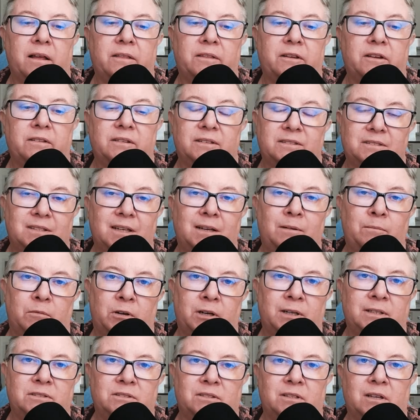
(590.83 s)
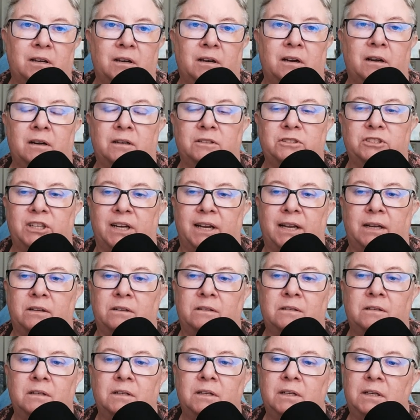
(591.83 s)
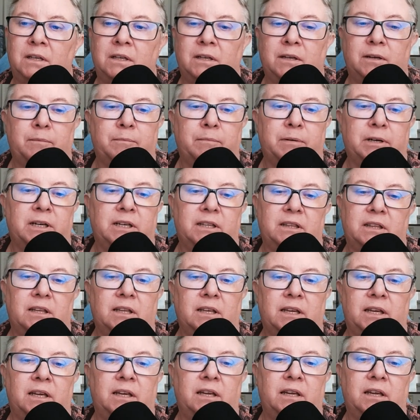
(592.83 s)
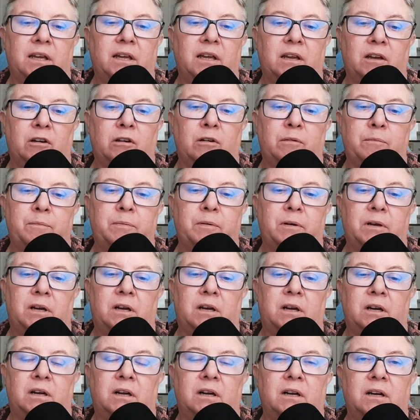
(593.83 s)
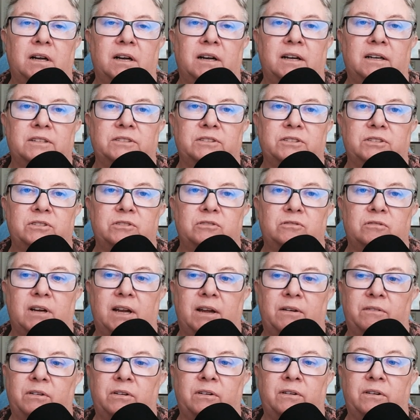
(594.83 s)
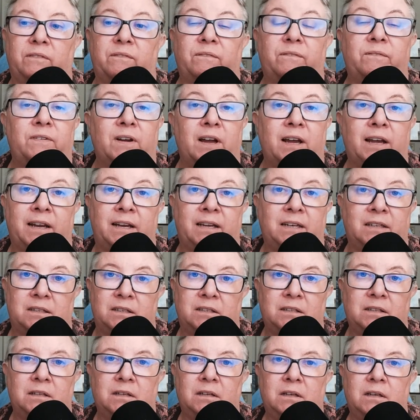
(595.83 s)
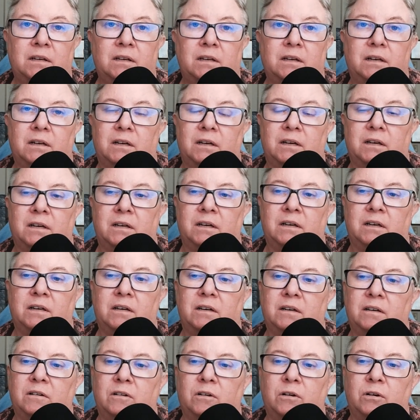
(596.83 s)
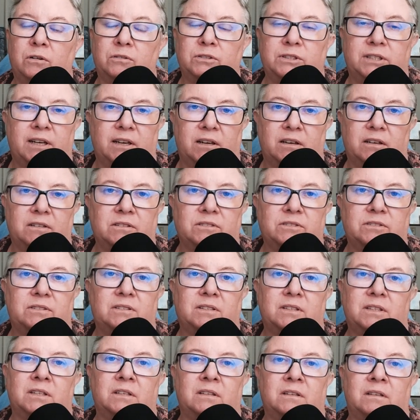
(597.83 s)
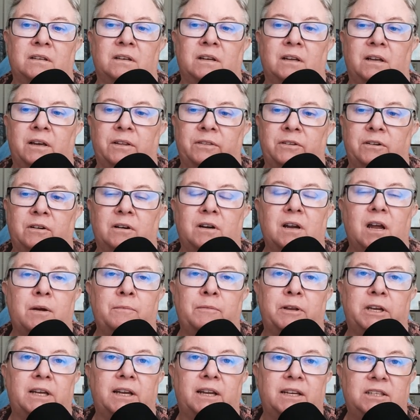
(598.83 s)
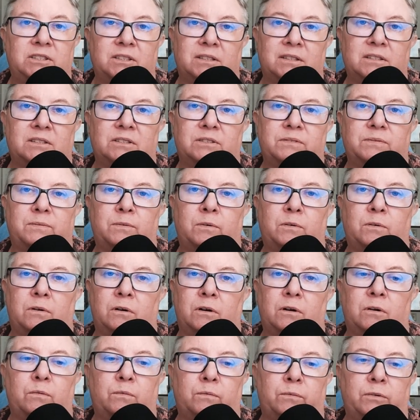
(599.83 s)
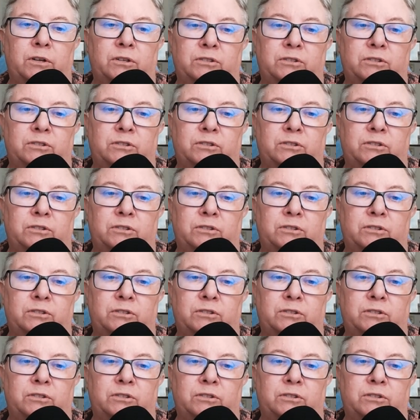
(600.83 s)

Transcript: Uh, they're the same ones on our channel, but they help uh, us travel and find uh, hotels and other accommodations for